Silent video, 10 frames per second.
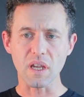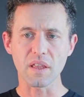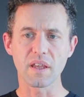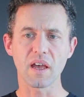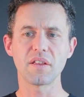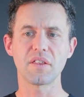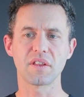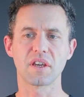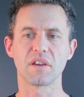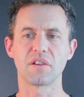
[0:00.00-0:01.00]
the other
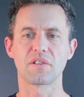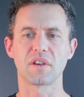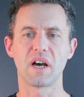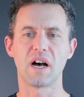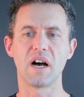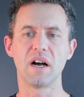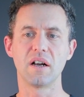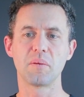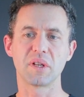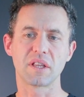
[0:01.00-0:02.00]
thing is,
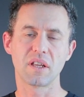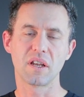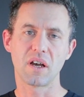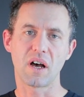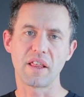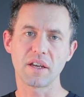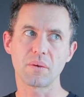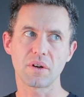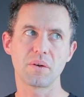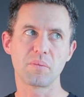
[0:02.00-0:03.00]
but I think
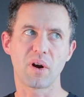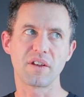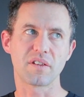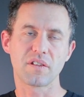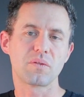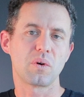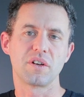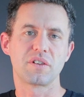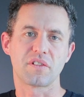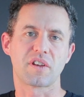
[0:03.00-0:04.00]
we've got to embrace, this is
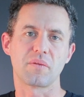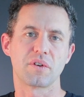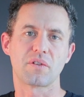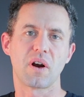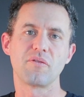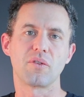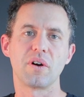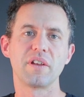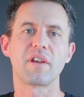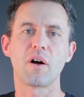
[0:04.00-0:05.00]
what discovery is great
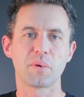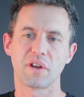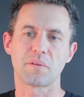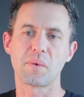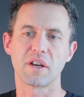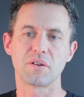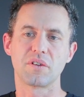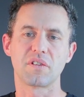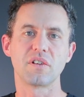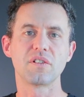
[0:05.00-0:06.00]
for, is helping us make
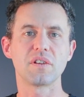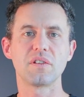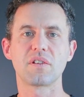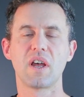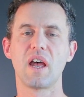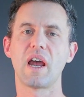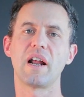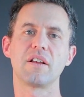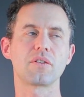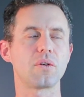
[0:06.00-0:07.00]
good decisions.
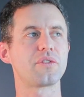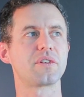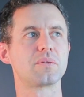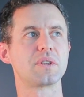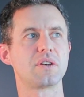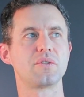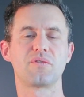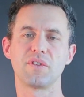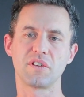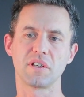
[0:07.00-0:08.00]
And it's also really good
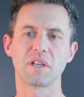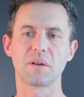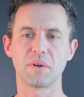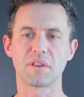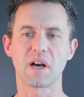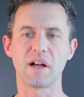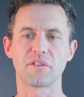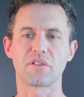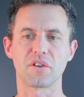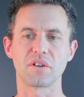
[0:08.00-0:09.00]
for dealing with
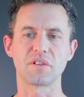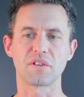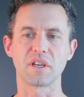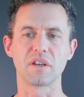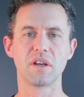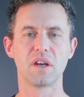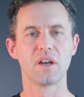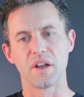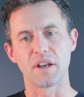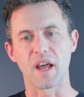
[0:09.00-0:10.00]
uncertainty.
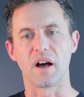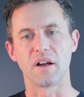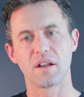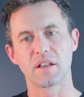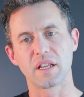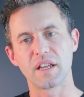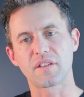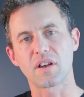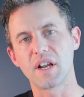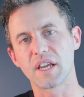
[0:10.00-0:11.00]
Now,
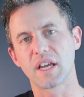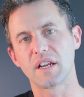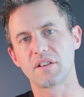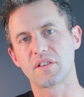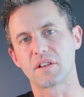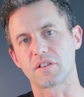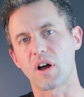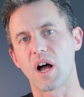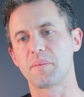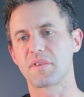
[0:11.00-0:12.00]
let's kind of get into the
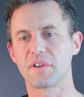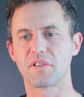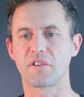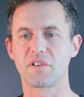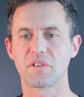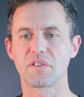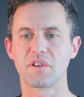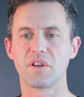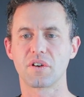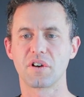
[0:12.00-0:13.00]
types of decisions
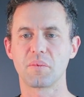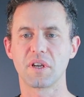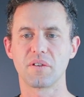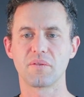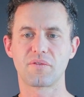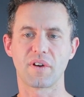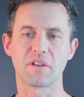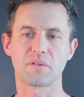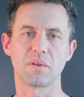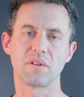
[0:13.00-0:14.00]
that you're going to be
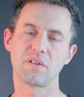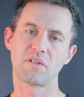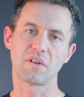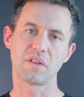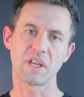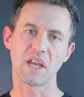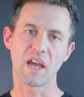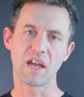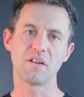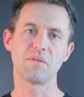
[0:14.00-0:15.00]
faced with. So at the
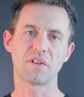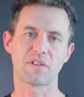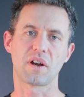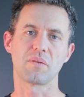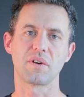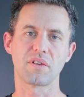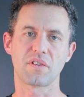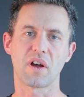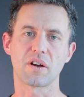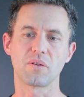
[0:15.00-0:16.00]
end of a discovery
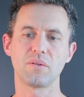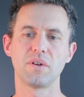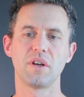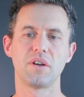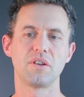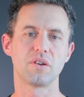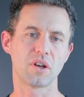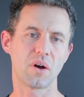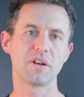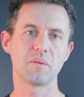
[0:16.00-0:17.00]
cycle, you're
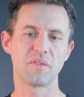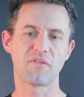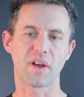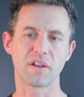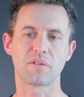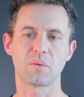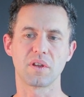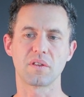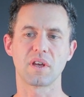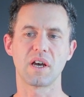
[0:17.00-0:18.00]
going to be faced
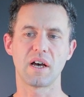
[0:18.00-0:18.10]
with